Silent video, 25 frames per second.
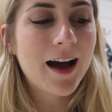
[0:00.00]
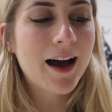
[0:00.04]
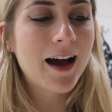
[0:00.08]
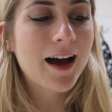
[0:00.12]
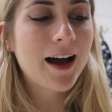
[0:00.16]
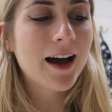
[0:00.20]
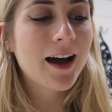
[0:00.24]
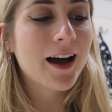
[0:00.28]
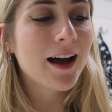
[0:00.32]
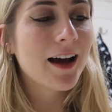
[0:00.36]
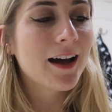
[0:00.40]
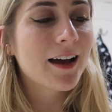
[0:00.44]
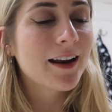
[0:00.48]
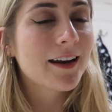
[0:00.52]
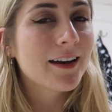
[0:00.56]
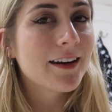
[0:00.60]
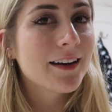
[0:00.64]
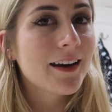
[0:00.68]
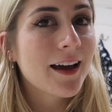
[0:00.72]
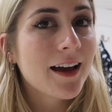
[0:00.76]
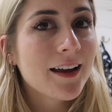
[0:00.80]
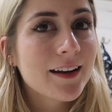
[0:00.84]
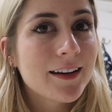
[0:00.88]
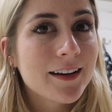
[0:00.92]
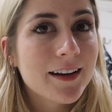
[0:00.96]
And
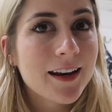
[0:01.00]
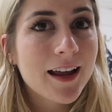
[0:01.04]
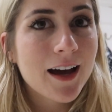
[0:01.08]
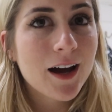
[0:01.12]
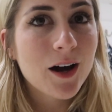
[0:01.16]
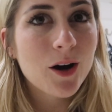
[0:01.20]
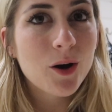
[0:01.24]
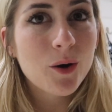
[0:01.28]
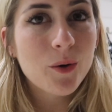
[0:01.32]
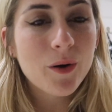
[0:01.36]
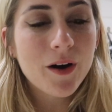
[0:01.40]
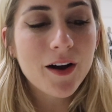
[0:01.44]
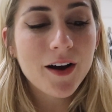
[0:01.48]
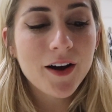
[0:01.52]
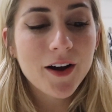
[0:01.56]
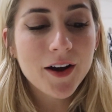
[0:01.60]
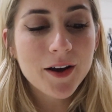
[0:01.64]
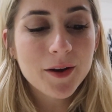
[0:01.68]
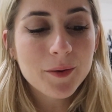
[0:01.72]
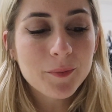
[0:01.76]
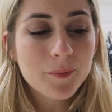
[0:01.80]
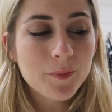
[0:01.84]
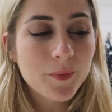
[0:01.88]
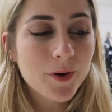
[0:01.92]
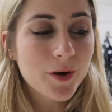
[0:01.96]
yeah, now
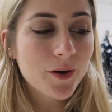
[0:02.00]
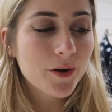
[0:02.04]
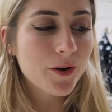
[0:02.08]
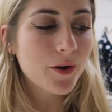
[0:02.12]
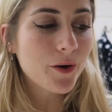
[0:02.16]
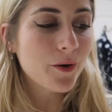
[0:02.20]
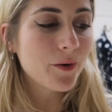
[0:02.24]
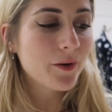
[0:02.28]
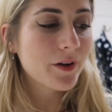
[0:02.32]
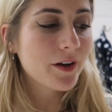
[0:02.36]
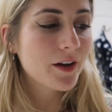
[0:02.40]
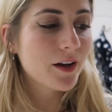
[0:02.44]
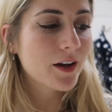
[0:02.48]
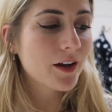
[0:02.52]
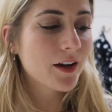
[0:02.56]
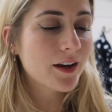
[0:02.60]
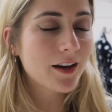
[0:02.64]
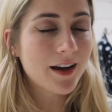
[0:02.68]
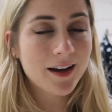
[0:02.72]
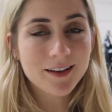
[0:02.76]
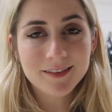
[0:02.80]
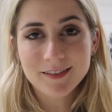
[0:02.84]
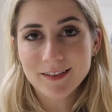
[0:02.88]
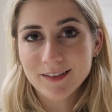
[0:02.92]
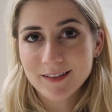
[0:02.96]
I'm going,
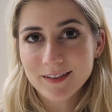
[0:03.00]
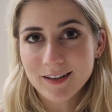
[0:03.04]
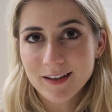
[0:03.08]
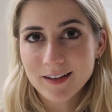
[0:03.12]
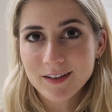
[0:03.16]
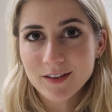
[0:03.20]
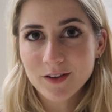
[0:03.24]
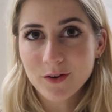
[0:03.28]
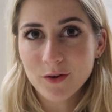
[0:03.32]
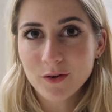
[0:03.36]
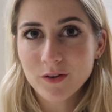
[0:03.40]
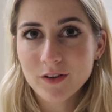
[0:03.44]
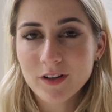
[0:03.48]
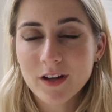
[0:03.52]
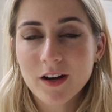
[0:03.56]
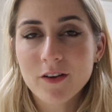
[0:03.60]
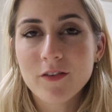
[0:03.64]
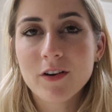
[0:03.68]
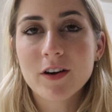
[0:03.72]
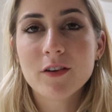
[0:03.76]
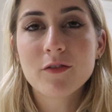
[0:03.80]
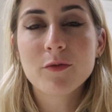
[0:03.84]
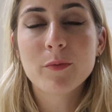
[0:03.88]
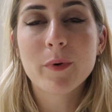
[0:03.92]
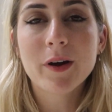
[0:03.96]
as I said, going to get
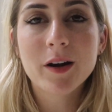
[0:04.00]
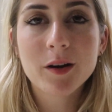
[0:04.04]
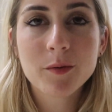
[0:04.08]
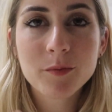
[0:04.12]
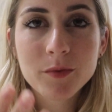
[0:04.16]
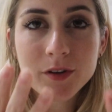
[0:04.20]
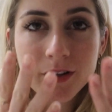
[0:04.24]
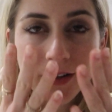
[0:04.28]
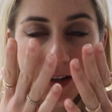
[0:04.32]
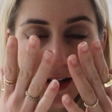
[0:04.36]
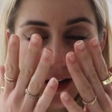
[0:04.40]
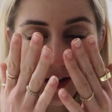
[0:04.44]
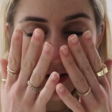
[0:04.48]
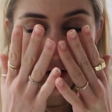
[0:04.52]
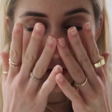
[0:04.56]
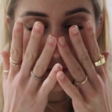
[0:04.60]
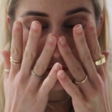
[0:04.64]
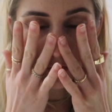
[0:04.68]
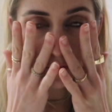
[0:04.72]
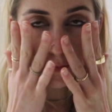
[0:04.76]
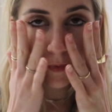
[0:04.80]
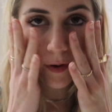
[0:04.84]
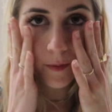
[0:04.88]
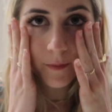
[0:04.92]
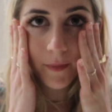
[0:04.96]
ready for bed. I'm going to take off
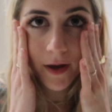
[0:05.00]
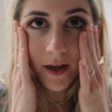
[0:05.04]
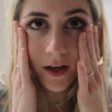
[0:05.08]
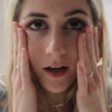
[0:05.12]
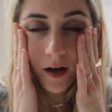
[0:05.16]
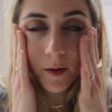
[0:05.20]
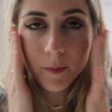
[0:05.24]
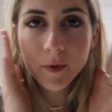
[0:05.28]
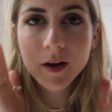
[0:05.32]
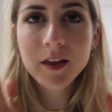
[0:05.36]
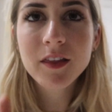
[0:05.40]
my makeup.